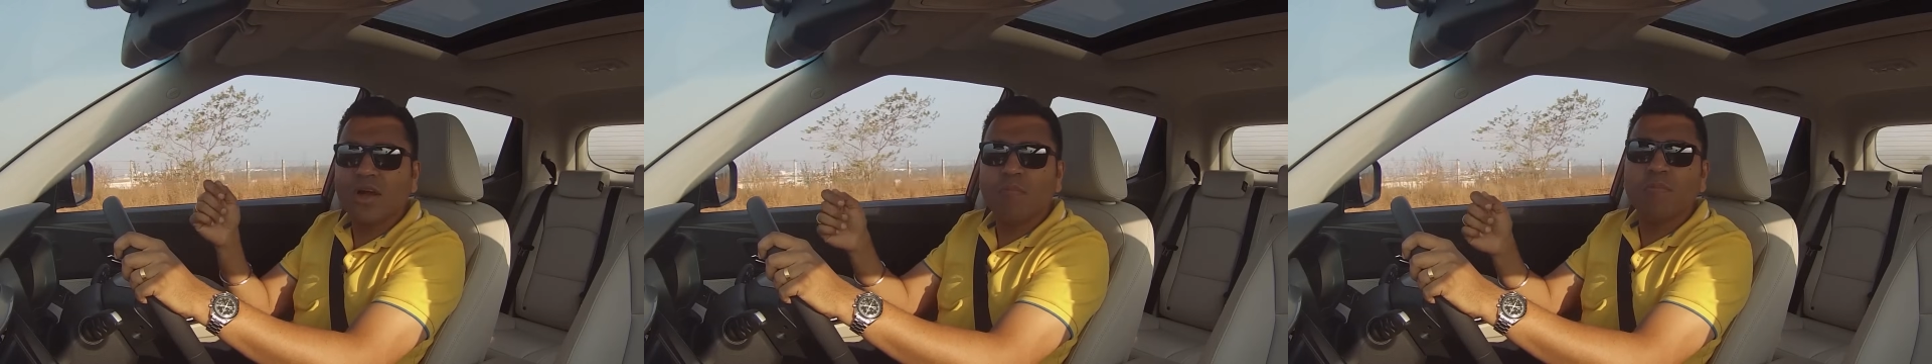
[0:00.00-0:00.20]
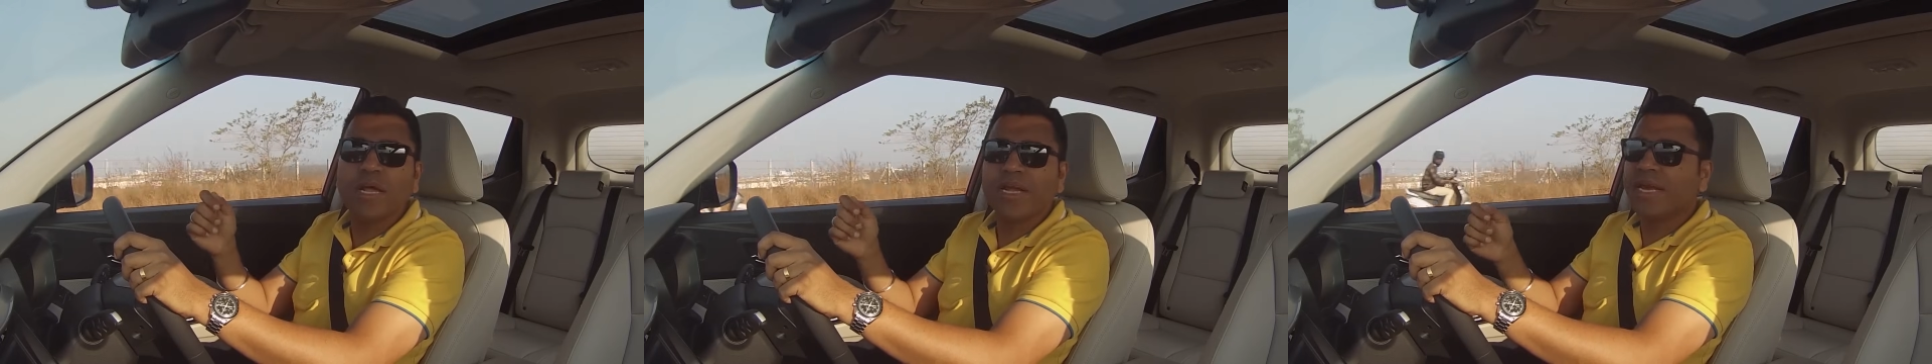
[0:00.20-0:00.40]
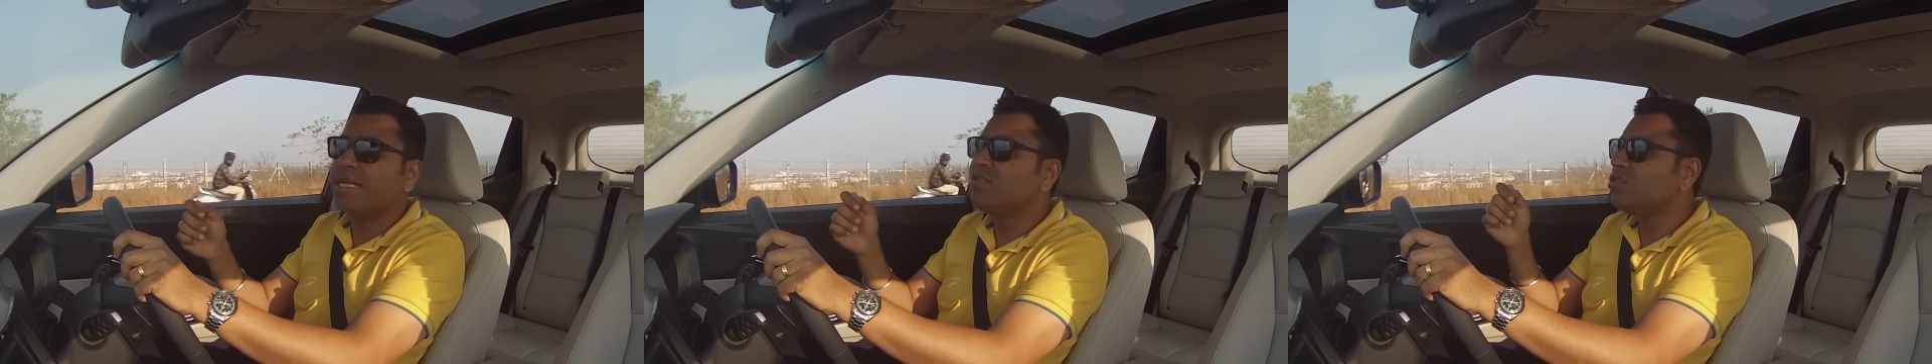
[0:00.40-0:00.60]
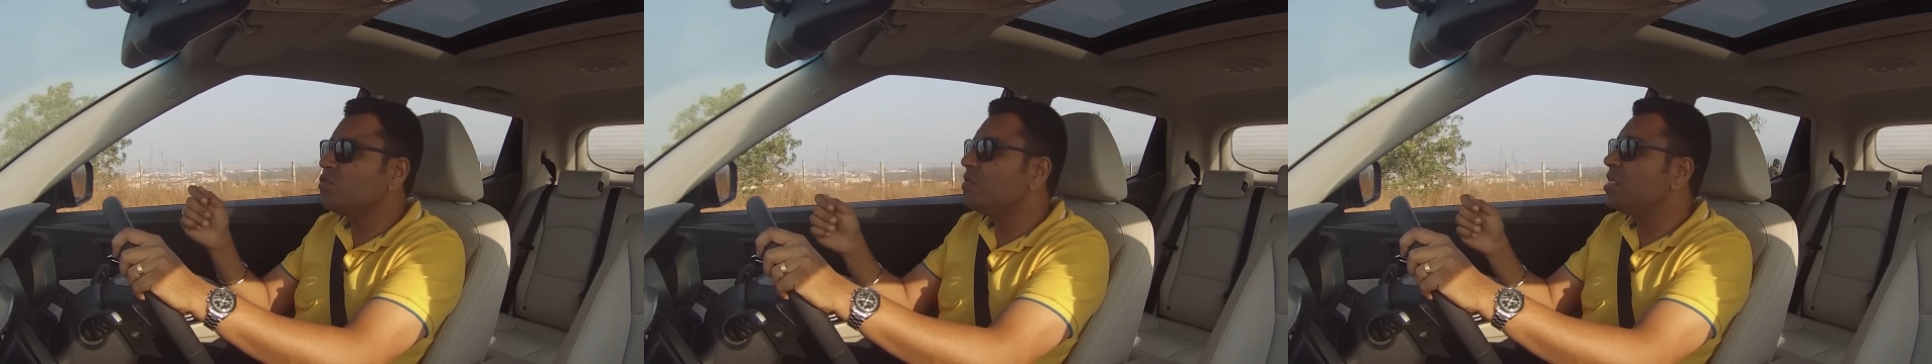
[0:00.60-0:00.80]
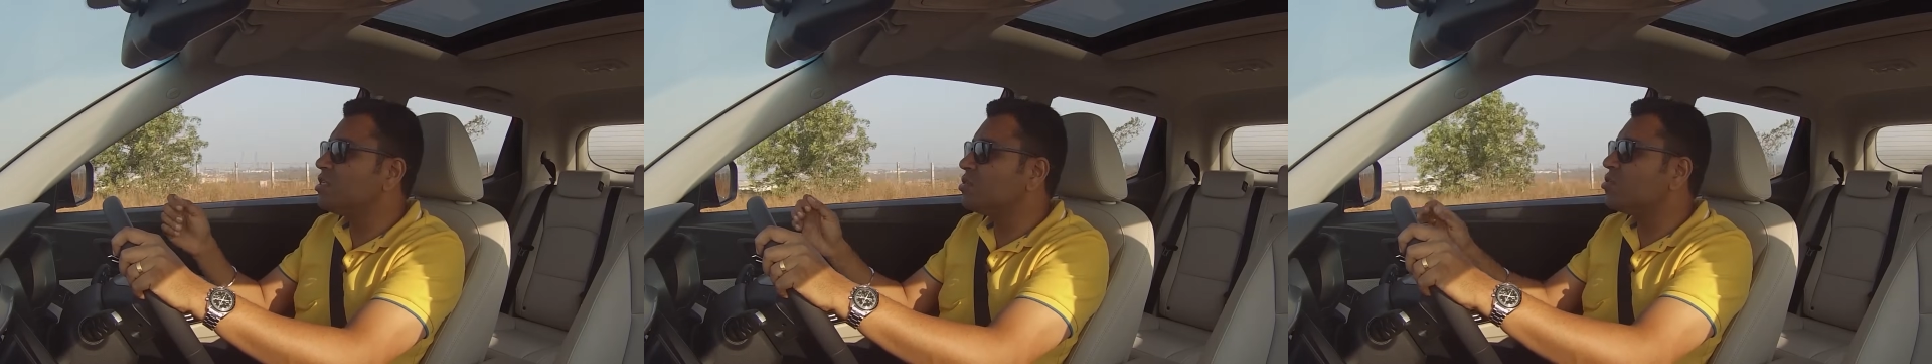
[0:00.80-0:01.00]
compact
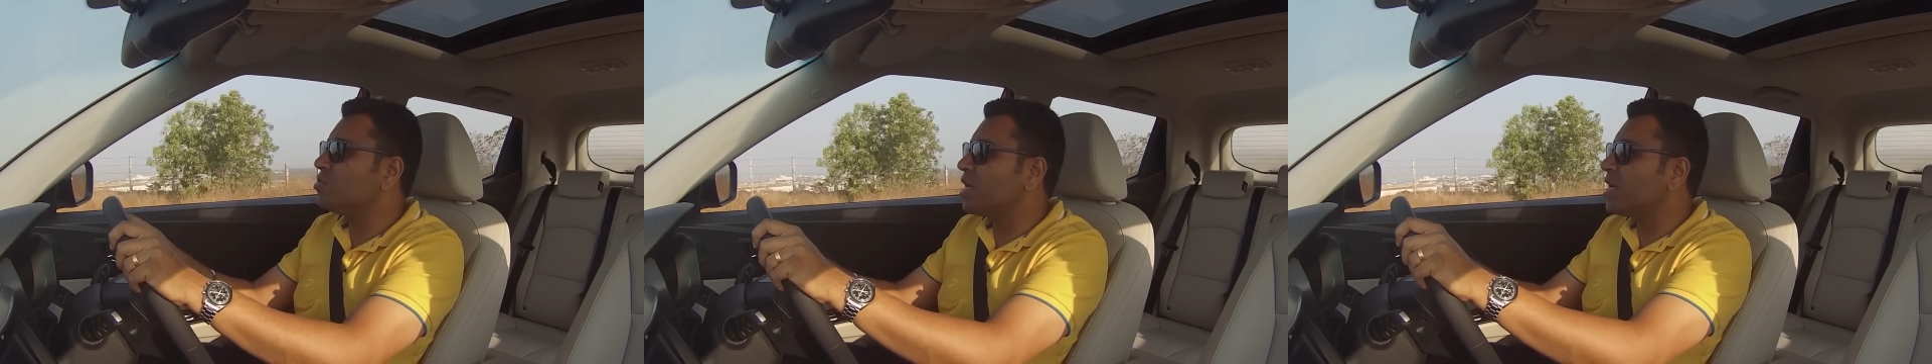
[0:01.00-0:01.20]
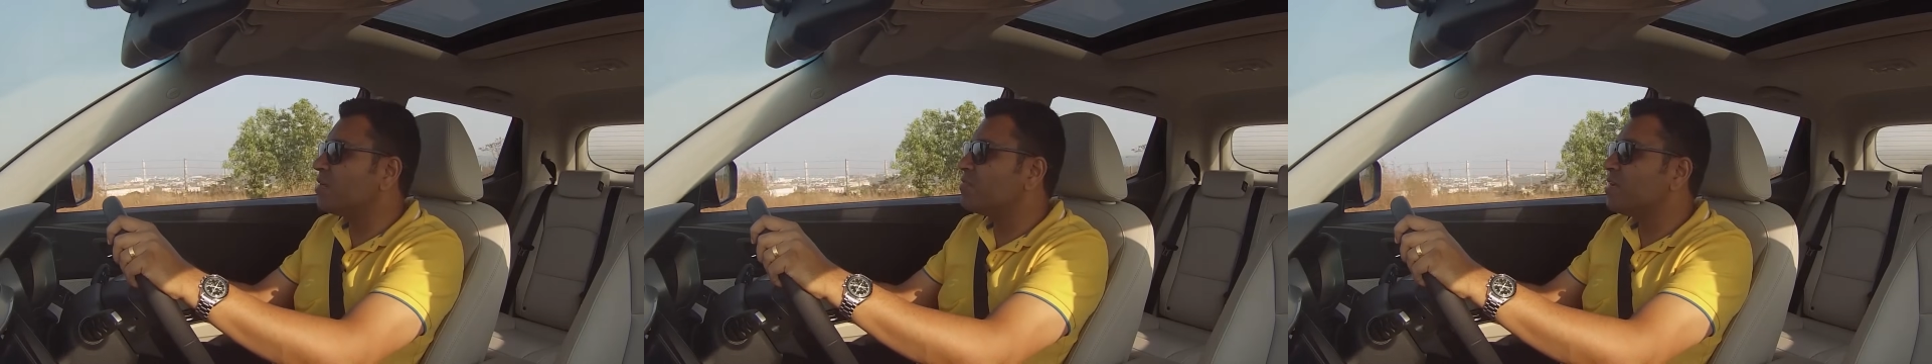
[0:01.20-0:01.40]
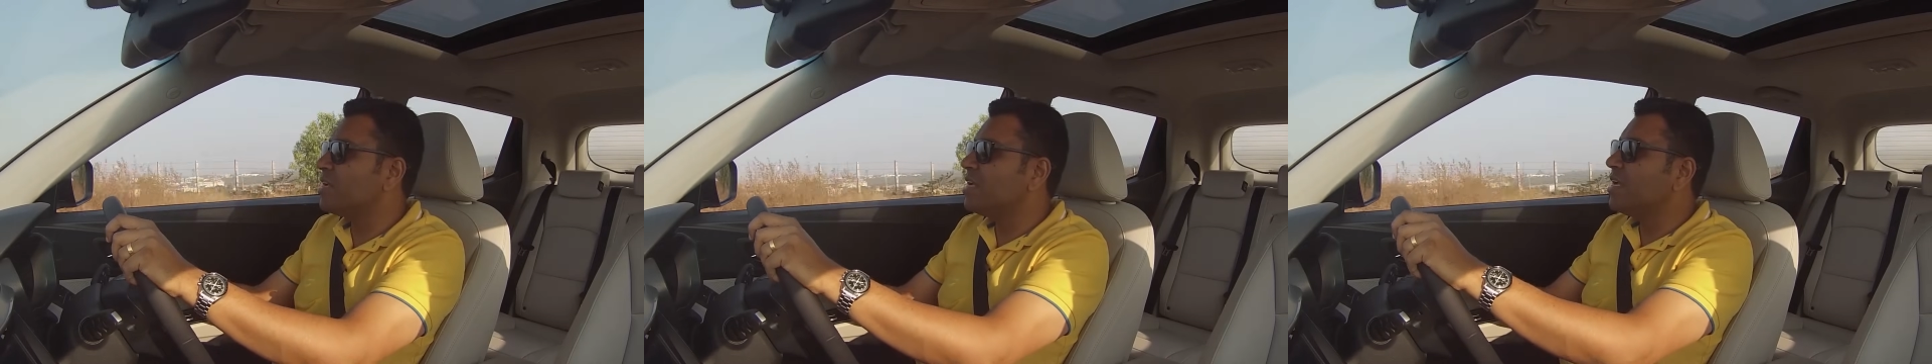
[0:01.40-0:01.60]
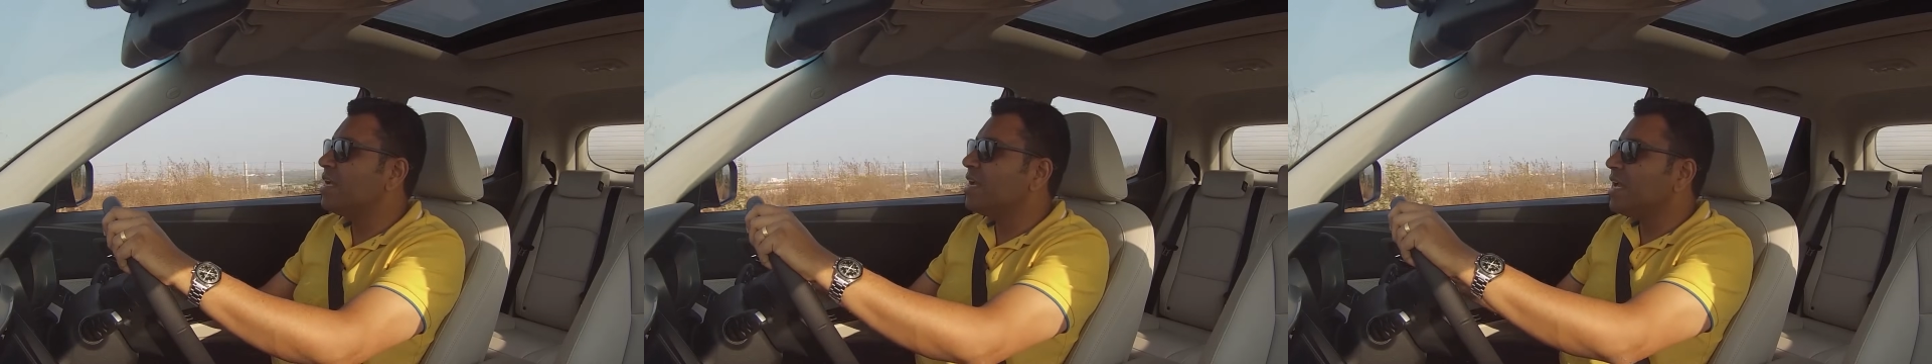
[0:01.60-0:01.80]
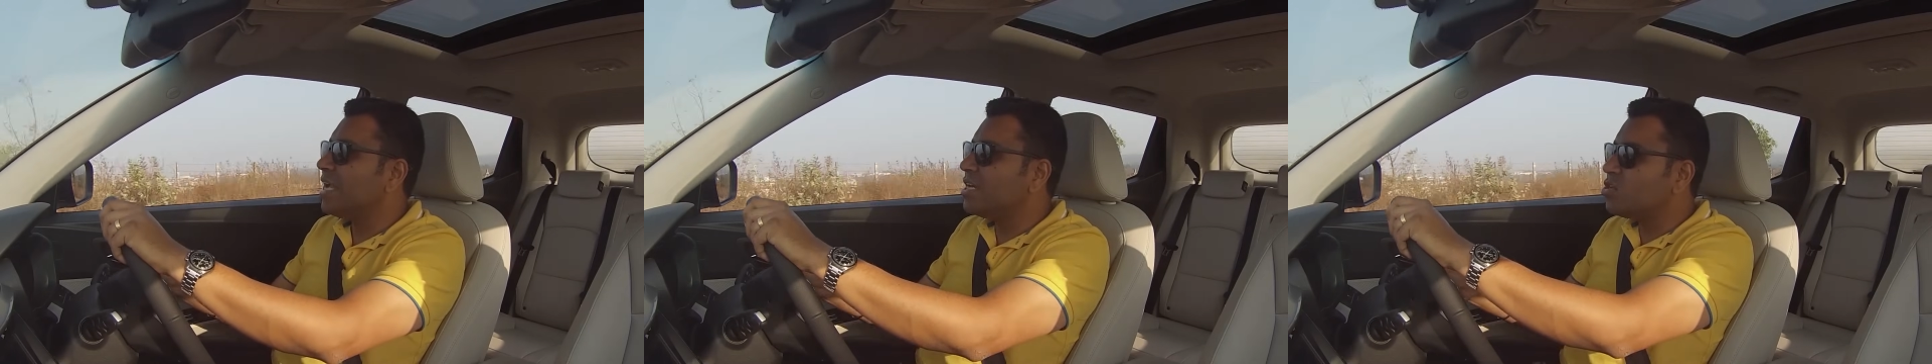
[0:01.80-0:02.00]
SUV to drive.
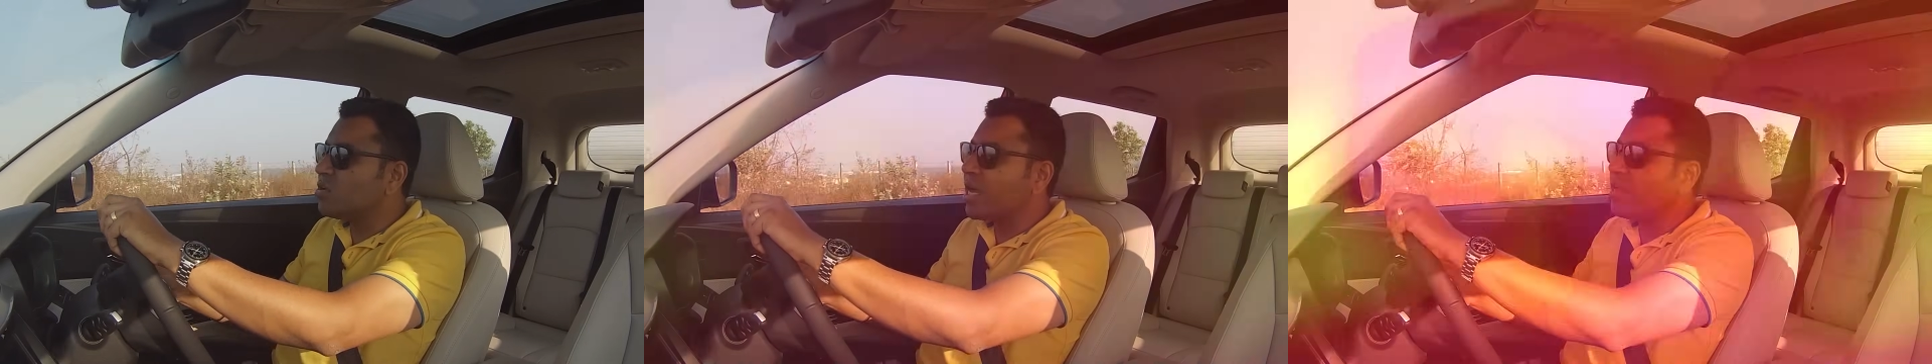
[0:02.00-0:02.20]
It